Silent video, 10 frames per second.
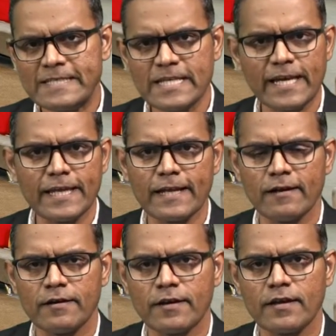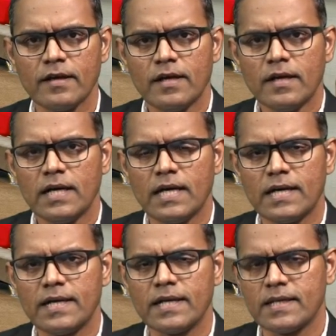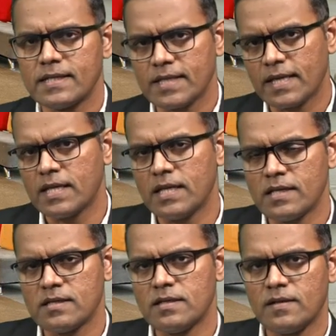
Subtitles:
check-in clerk, and again in